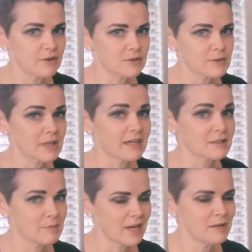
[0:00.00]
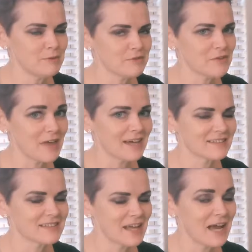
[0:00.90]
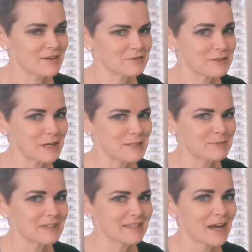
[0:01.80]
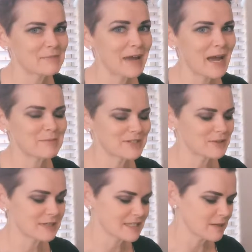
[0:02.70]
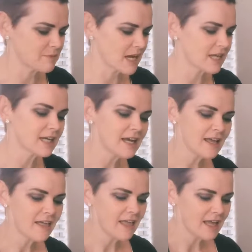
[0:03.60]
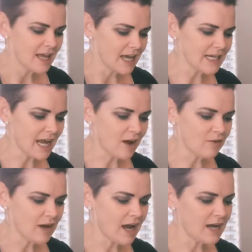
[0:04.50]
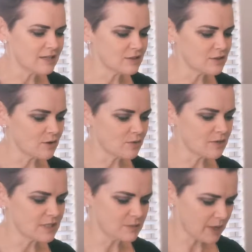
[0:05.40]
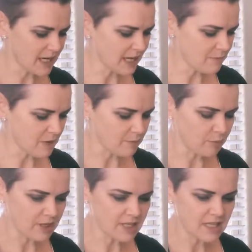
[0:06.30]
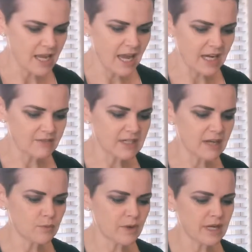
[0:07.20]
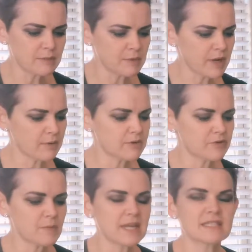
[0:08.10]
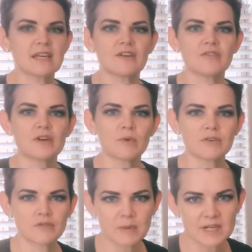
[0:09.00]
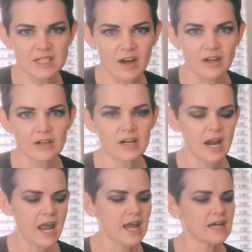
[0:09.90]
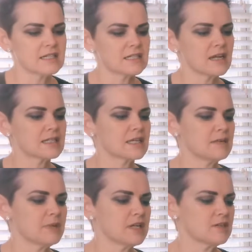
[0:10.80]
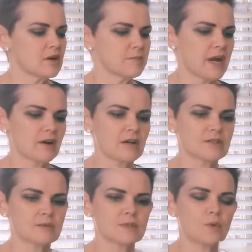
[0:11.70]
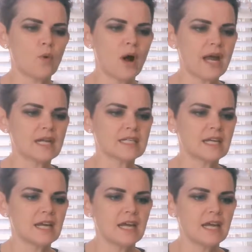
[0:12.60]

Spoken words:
folks would like to pay me for that advertisement, I'm happy to accept that. Anyhow, so this is what I came up with, and I've done one. I'm gonna make one for myself and one for my daughter, and it's gonna be on a dark background, so it's white.